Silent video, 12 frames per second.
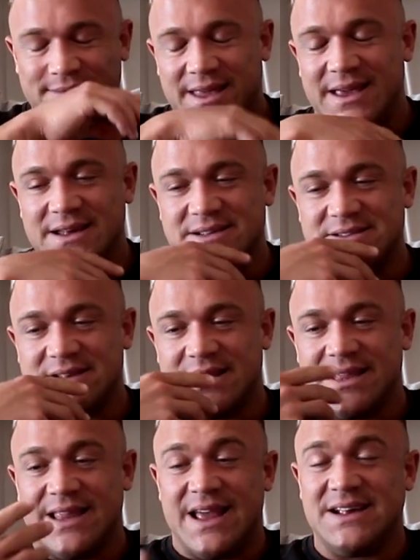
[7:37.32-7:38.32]
is
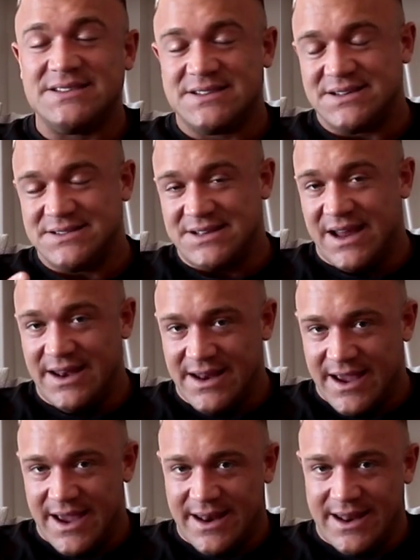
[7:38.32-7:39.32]
less
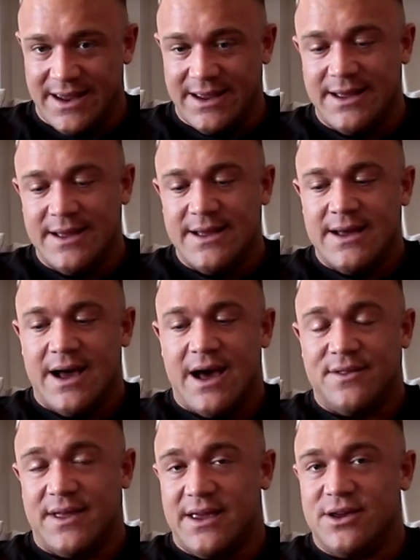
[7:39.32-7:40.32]
satiating
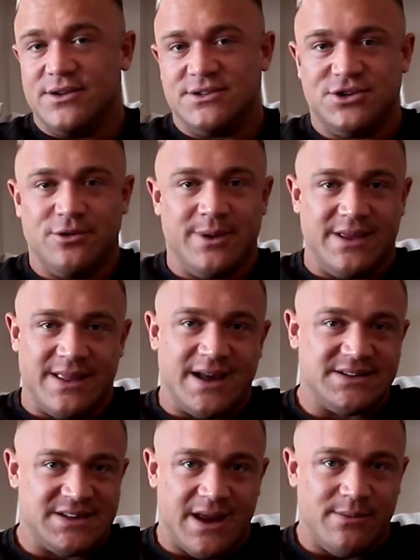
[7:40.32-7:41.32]
than consuming
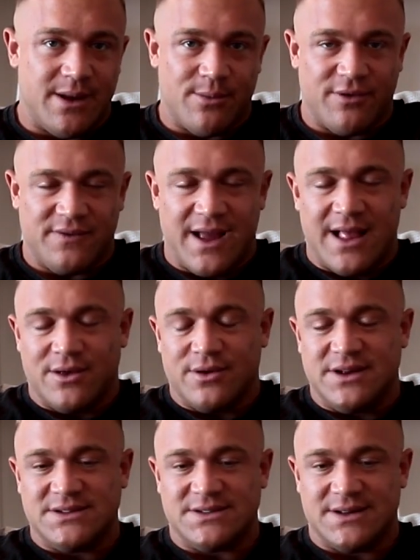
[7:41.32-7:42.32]
that same number of
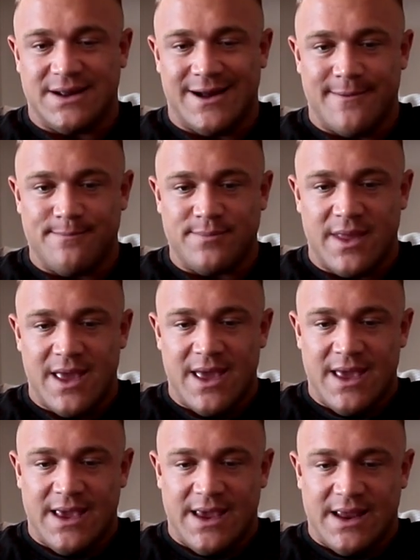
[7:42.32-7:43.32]
calories
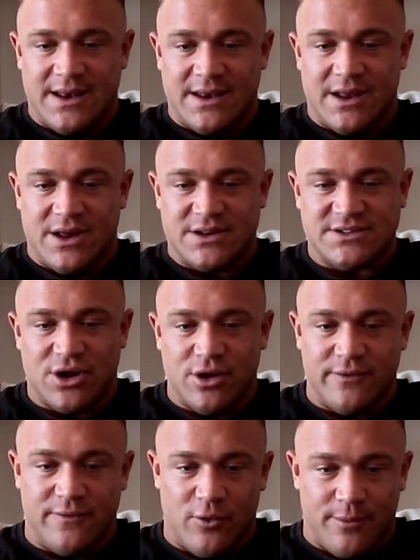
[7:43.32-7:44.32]
in a
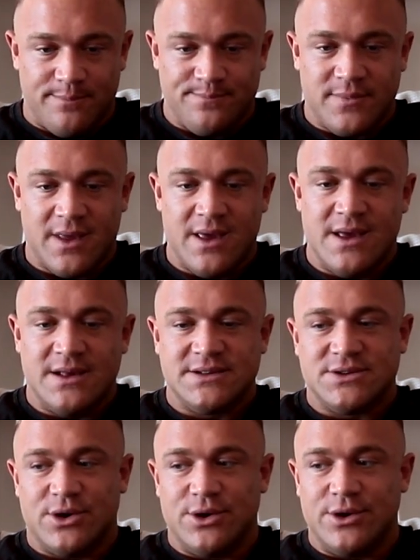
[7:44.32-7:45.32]
solid form.
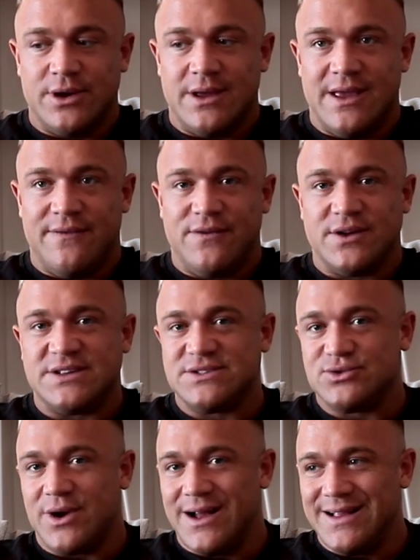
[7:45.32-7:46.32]
So if you're
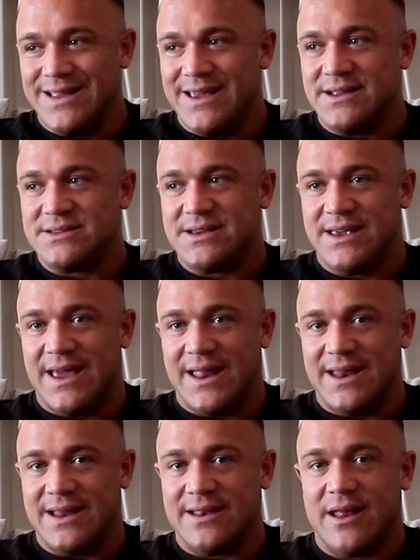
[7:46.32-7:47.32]
struggling to
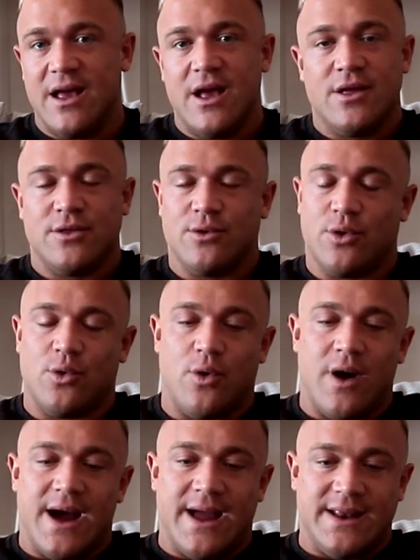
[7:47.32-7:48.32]
get in the
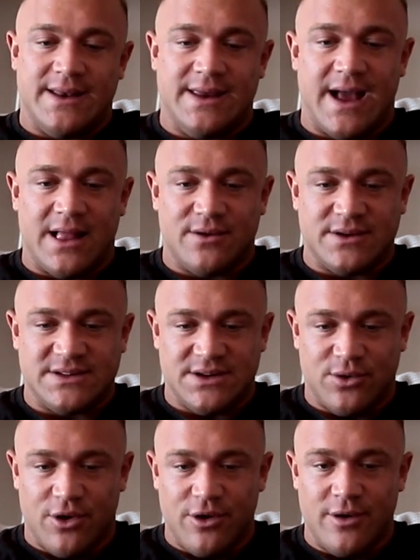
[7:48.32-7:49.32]
required calories to
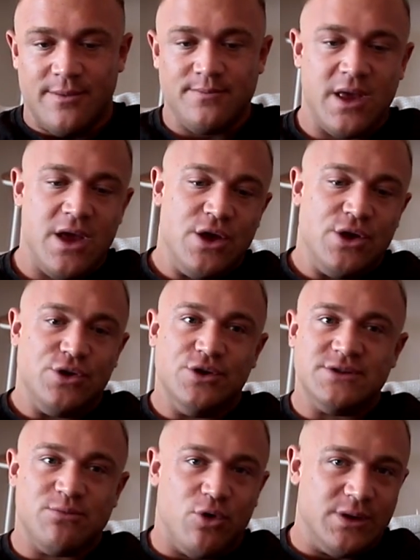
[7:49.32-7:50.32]
grow,
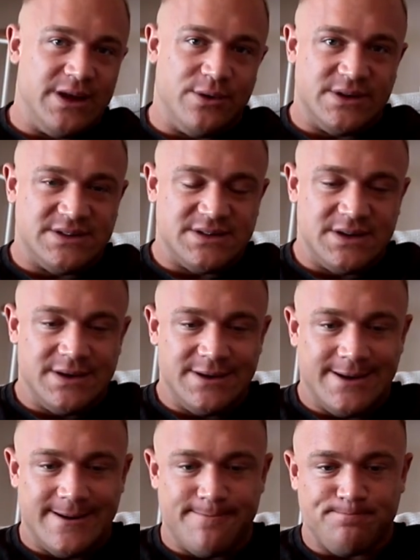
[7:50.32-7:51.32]
use more liquids.
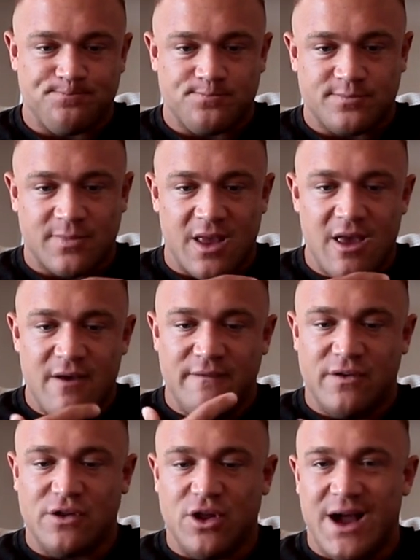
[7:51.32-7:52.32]

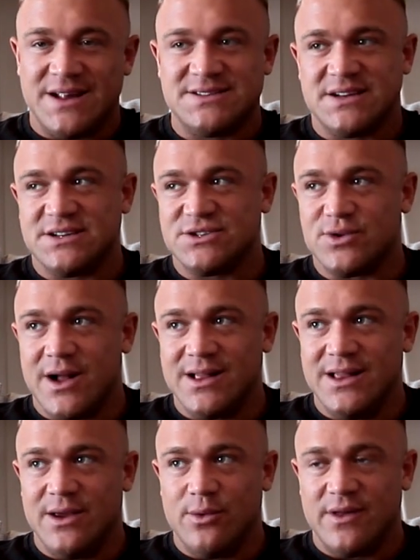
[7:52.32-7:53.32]
For clients that are
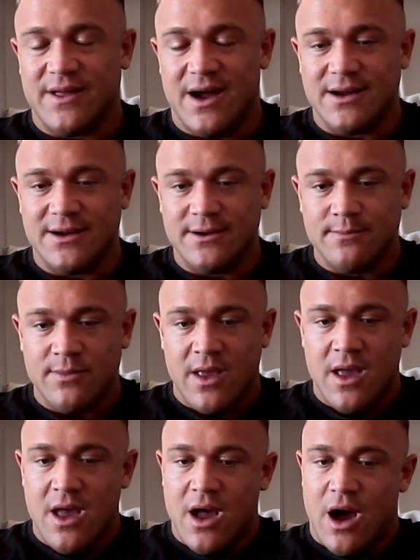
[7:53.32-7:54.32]
struggling with hunger,
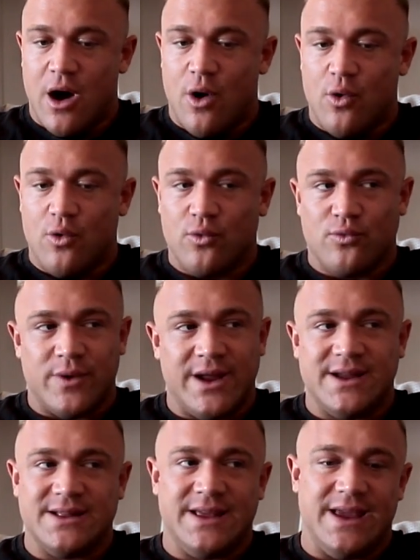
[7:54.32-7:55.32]
I'll
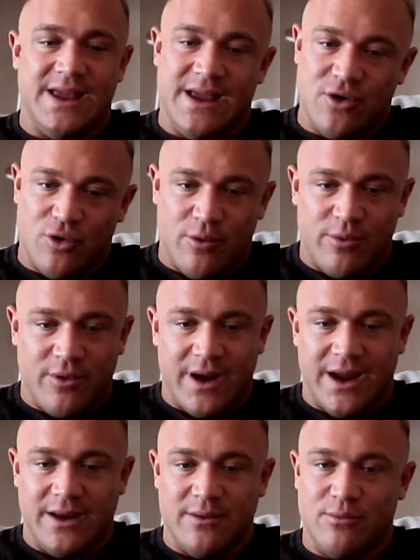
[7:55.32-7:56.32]
regularly
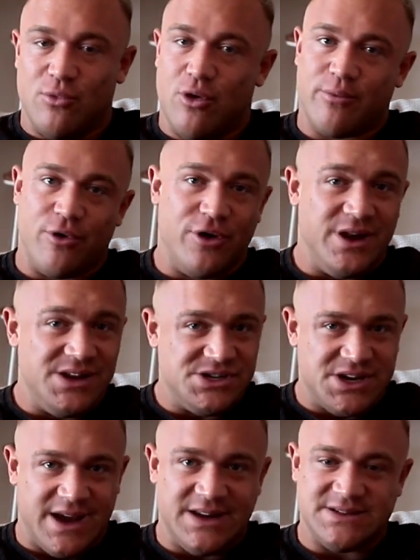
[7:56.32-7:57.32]
incorporate more protein
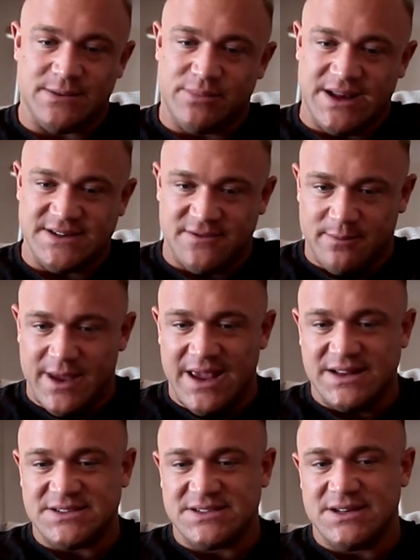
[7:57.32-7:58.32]
shakes in place of
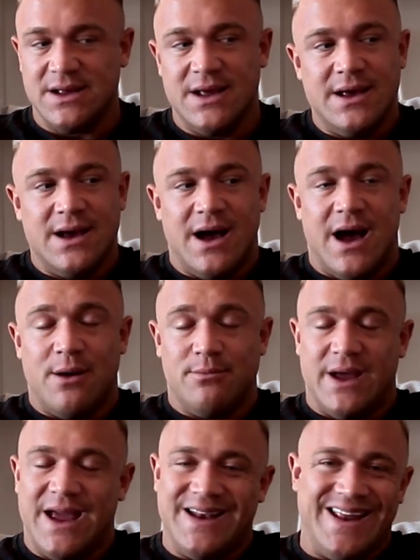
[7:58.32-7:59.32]
meats,
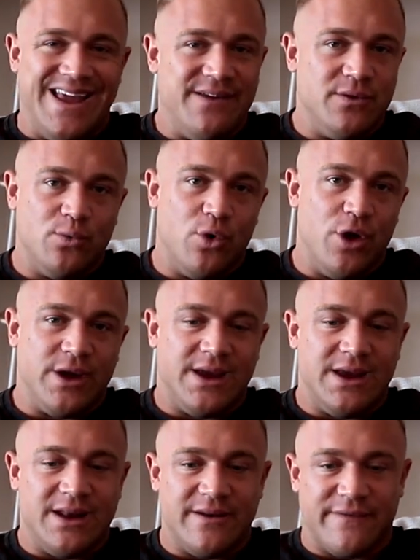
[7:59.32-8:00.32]
and even
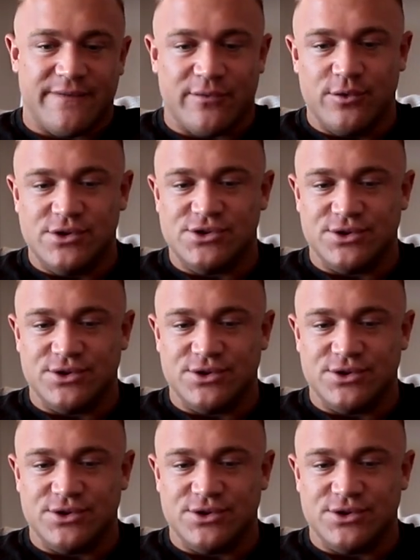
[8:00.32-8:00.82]
work in fruit